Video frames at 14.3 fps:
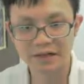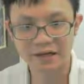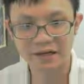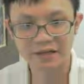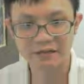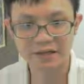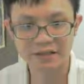
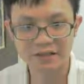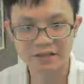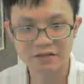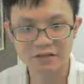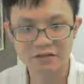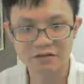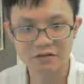Anyway, I just
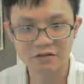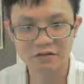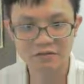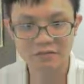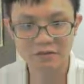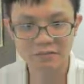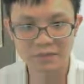need to use
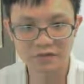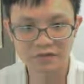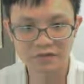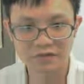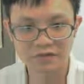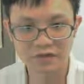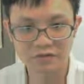my mouse
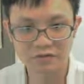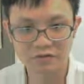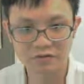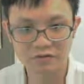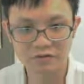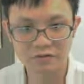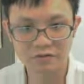to write what
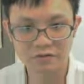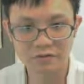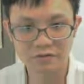to do.